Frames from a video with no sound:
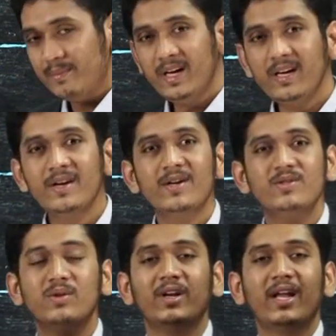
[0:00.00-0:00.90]
me
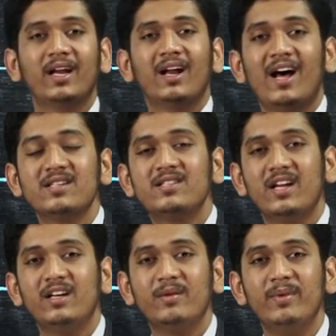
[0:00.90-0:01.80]
so that I can ask the
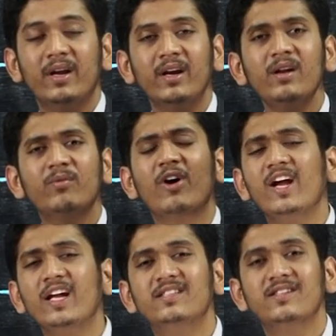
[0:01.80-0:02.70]
intermediary why
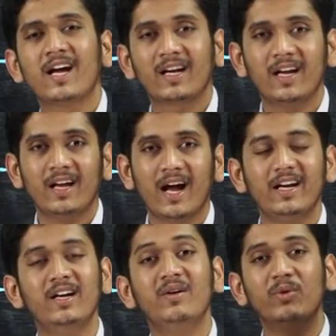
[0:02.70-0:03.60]
exactly. I
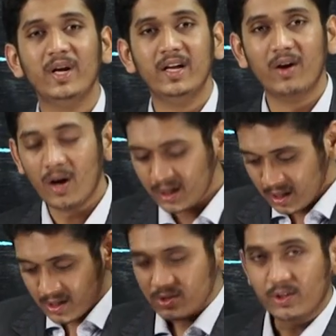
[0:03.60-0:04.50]
didn't do any wrong,
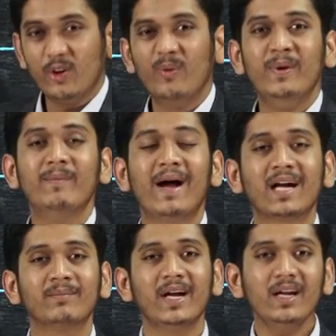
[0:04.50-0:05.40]
so give me
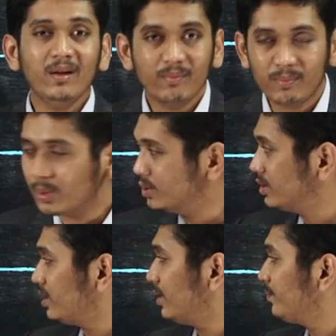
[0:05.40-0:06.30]
back my
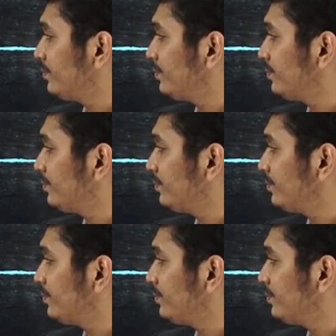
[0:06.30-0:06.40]
post.